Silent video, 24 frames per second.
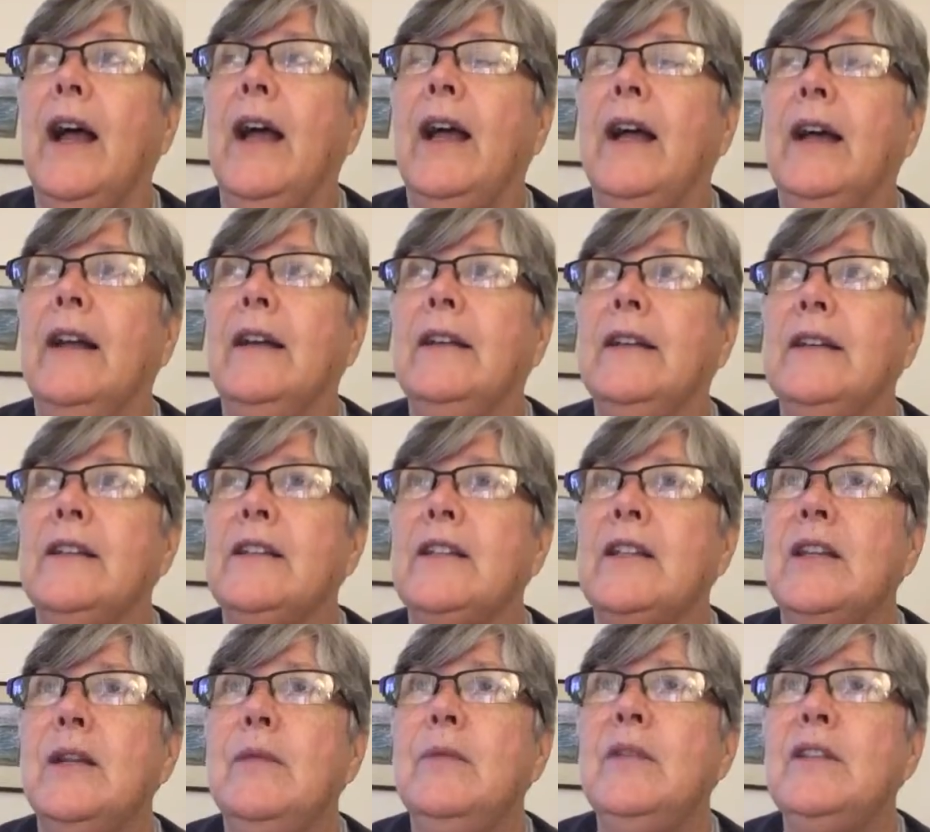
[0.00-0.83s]
And it
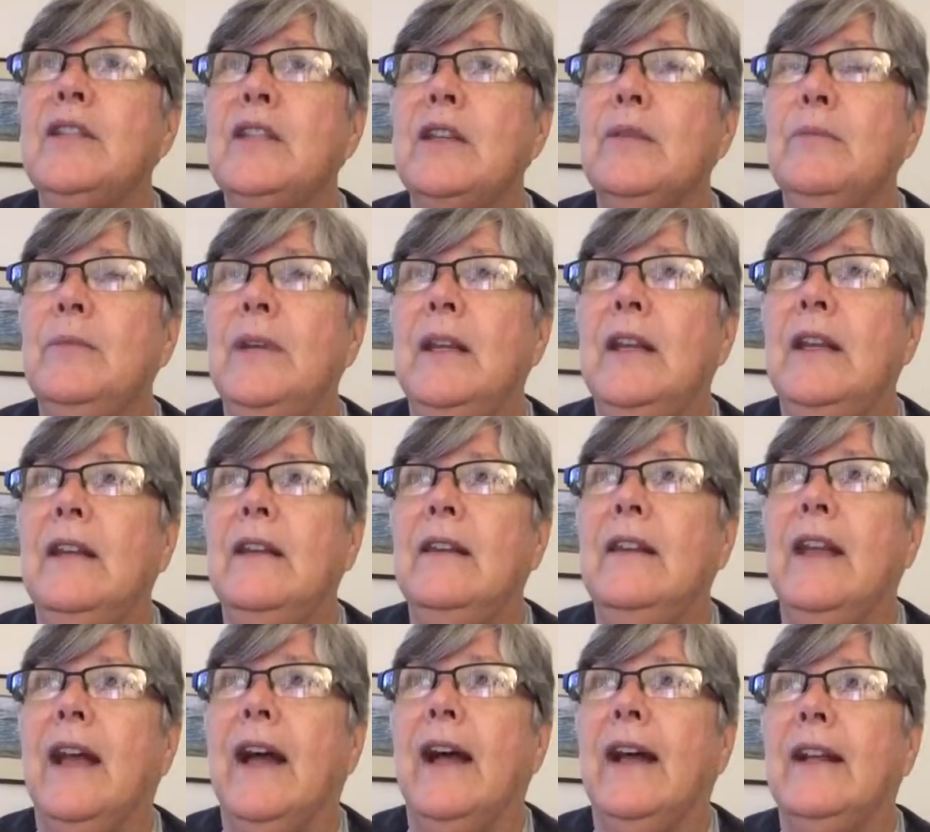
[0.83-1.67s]
seems to
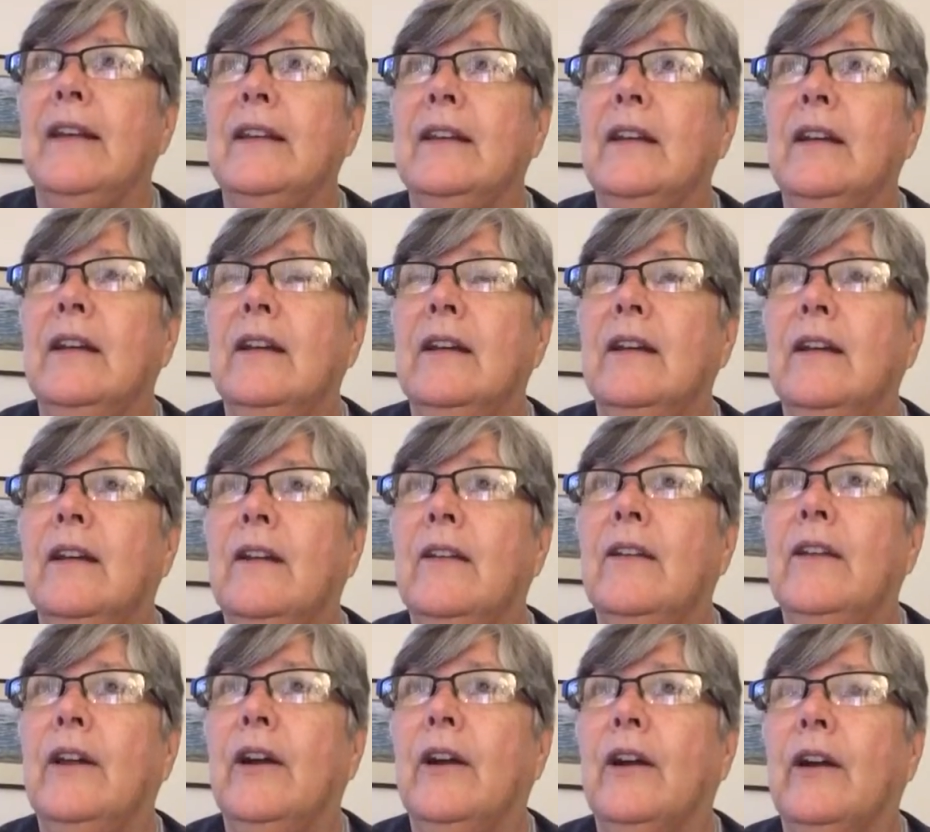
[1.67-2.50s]
me that
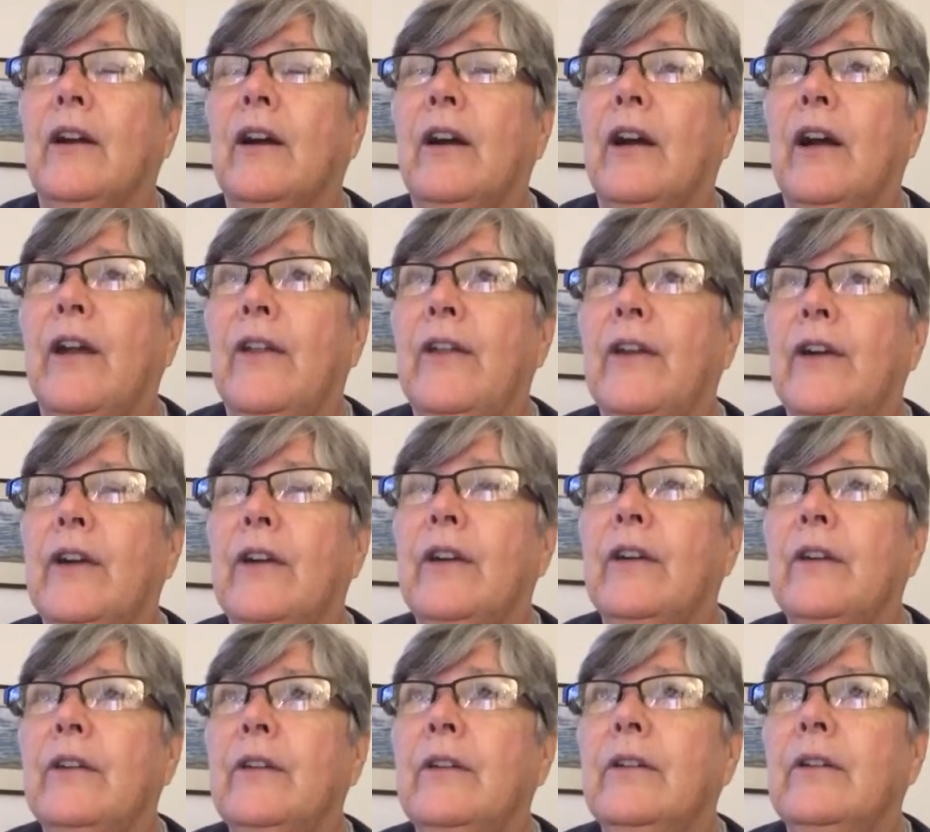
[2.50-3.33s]
there are
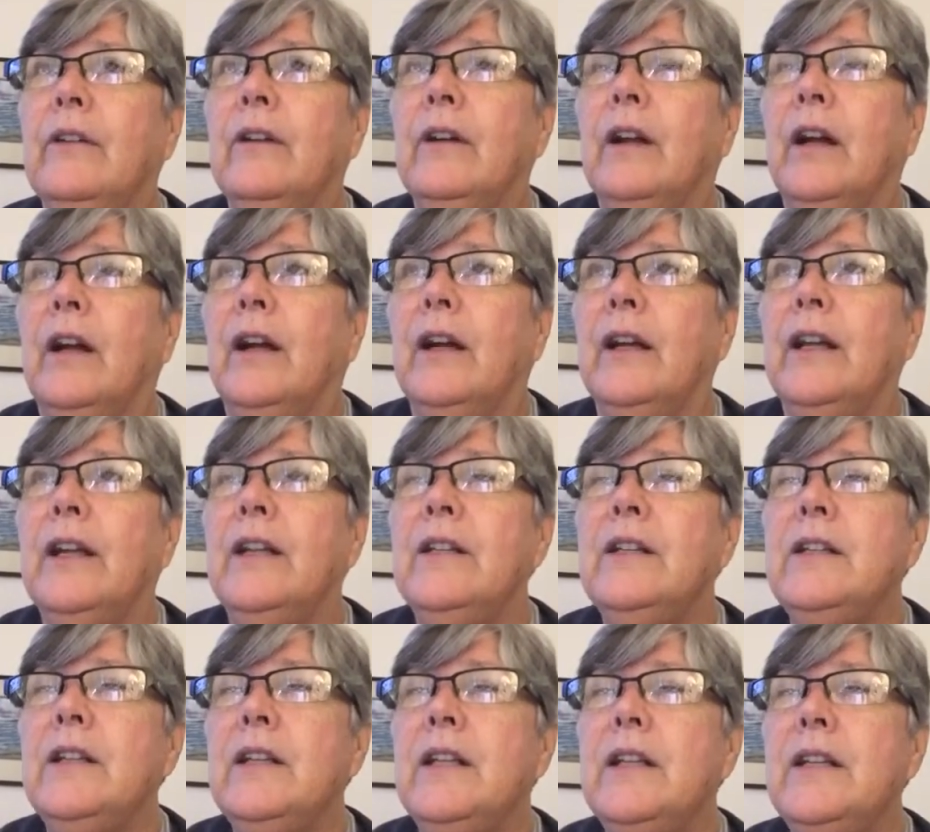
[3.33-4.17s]
other
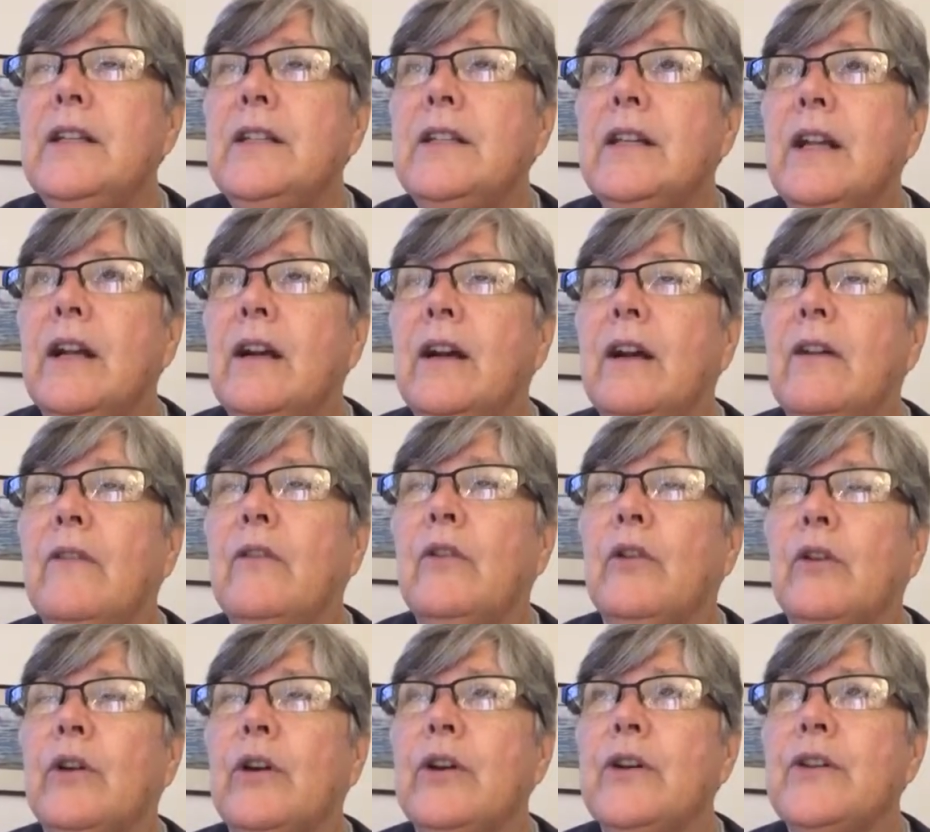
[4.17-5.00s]
entities there, of
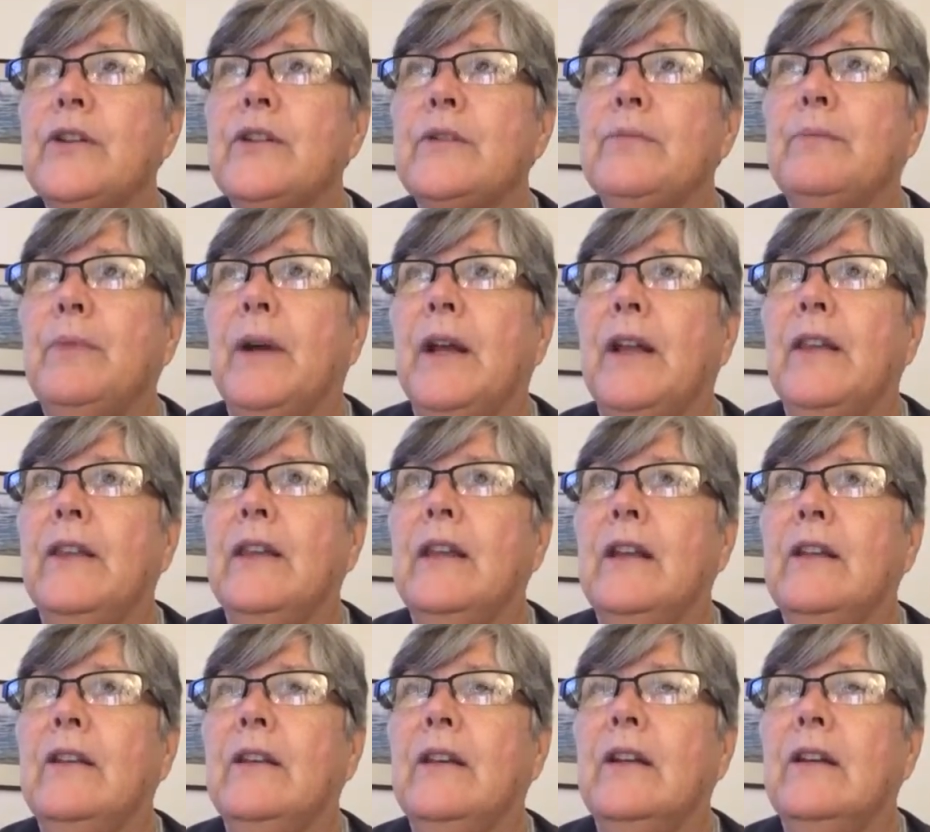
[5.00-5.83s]
course, but
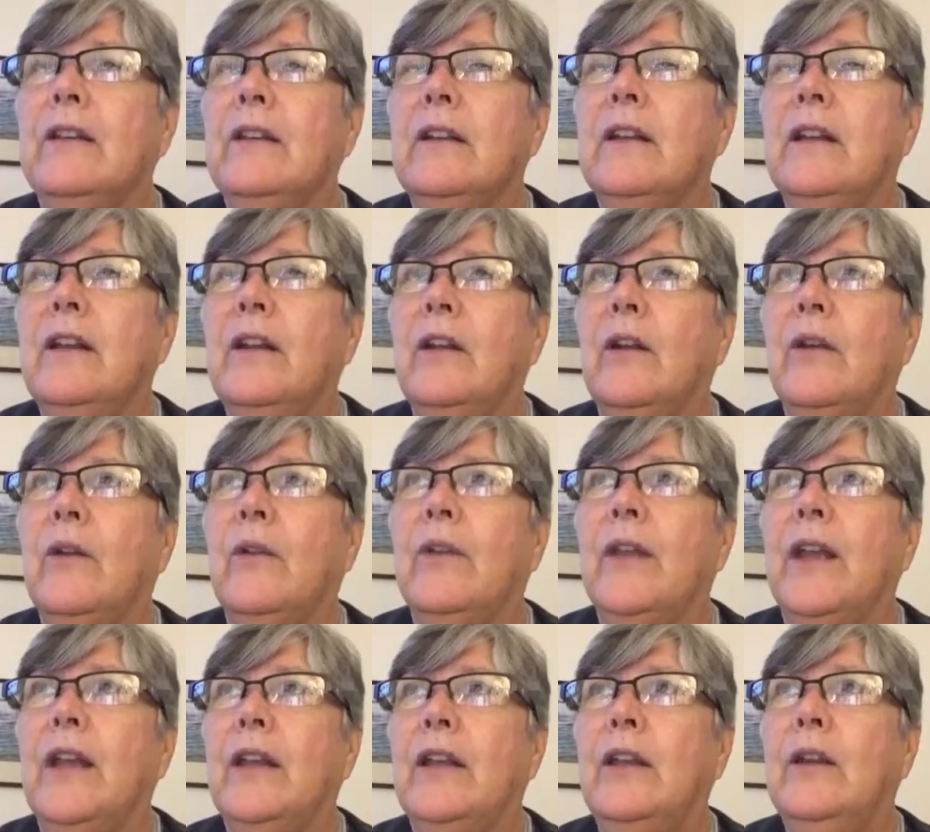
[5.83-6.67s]
then that, you know,
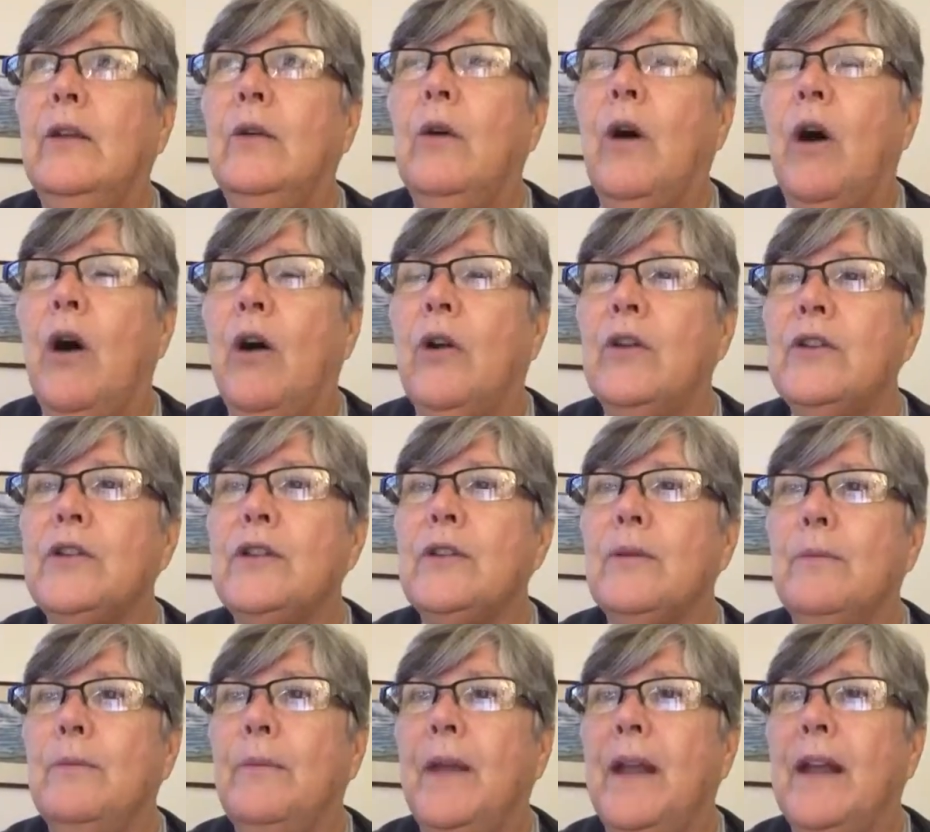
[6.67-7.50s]
that you
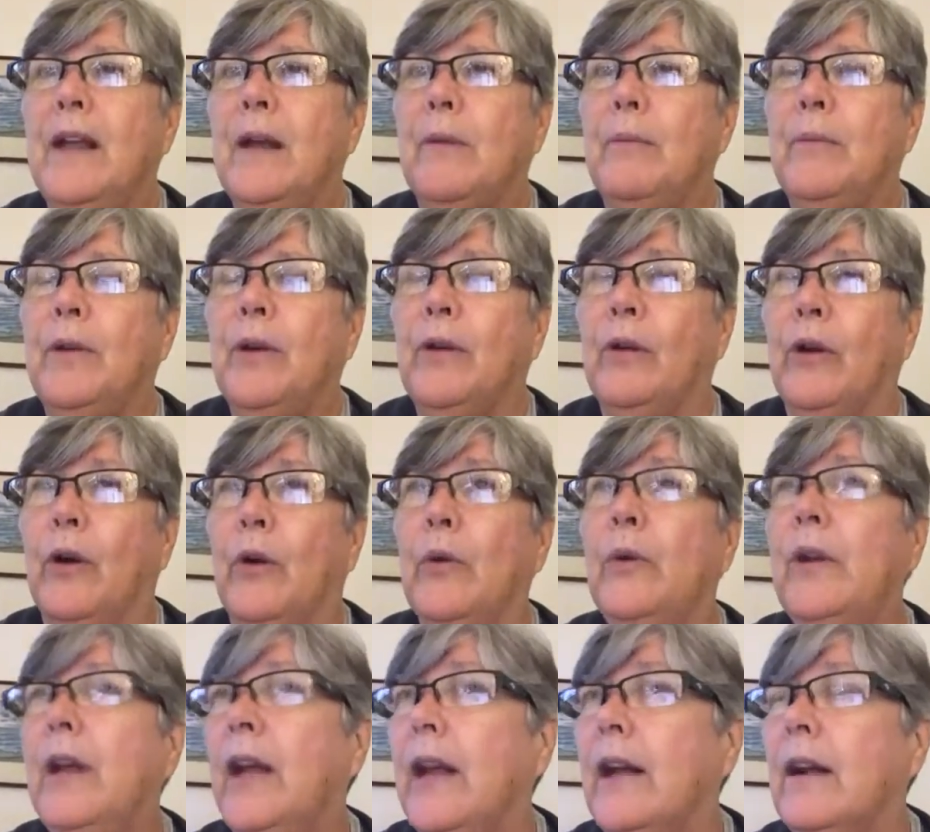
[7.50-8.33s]
also make up your
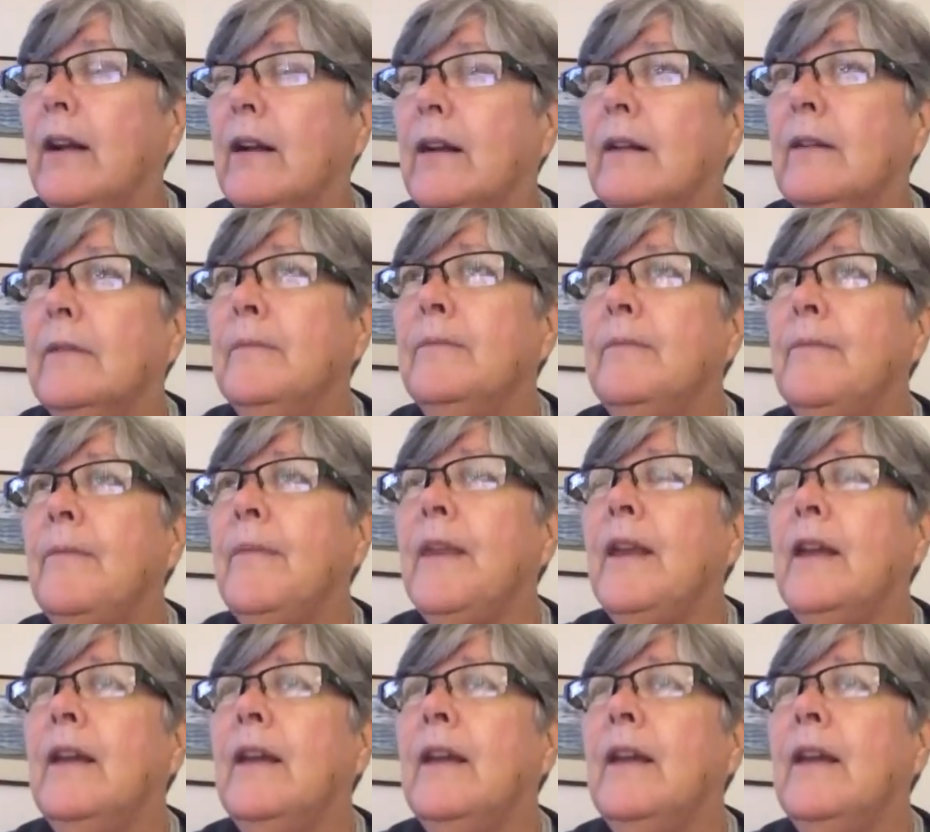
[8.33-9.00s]
own hell,